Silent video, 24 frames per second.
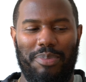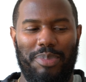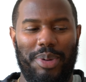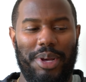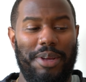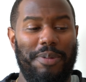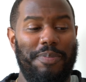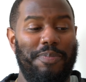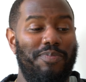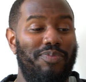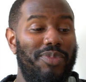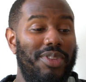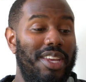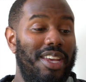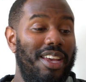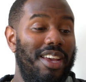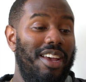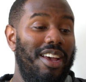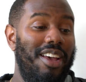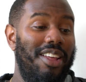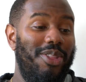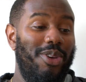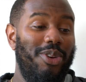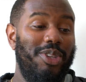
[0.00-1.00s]
But
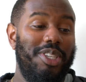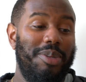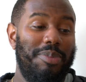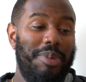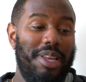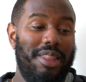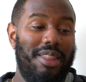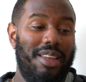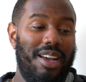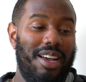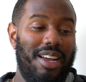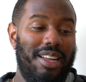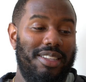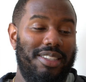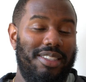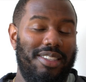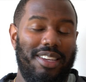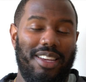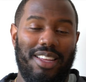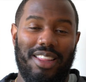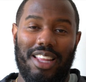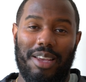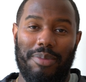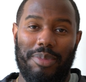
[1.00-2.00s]
those are my
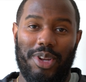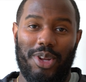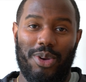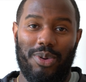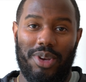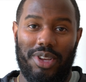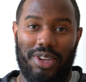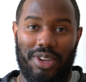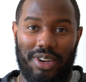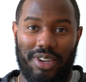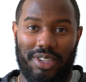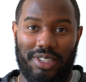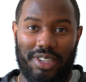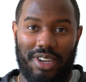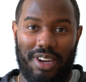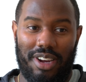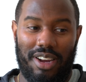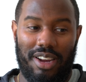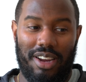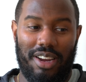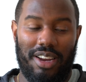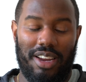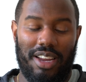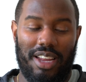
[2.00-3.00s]
thoughts. Let me know what yours
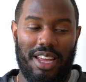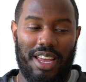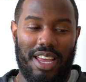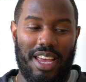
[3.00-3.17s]
are.